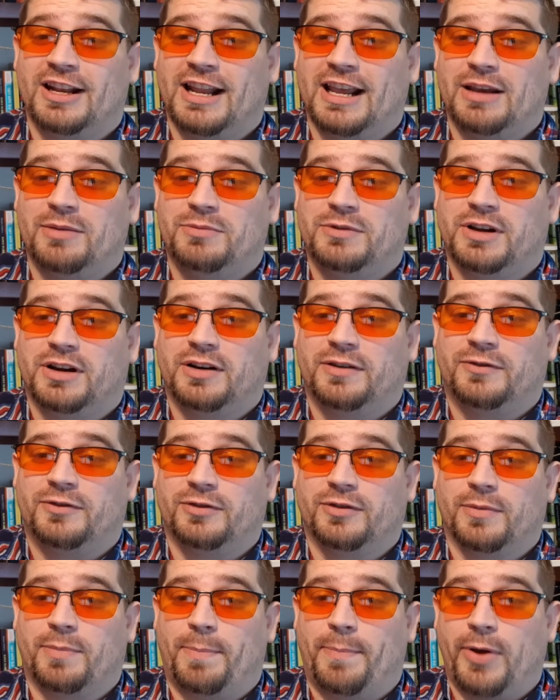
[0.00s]
named
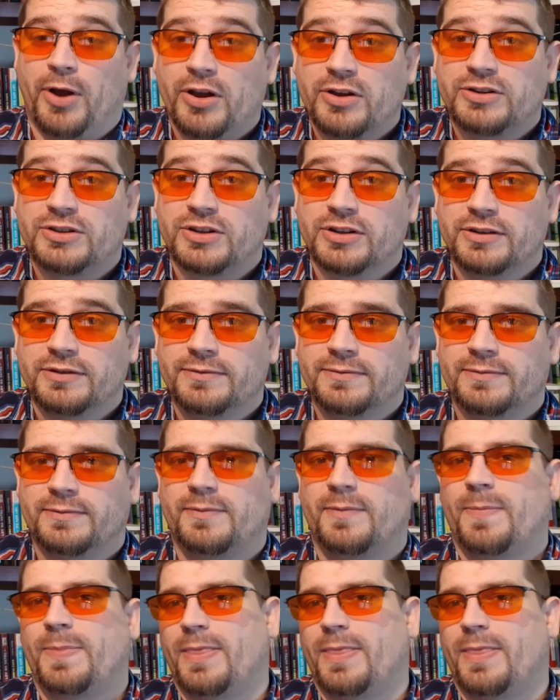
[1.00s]
after a person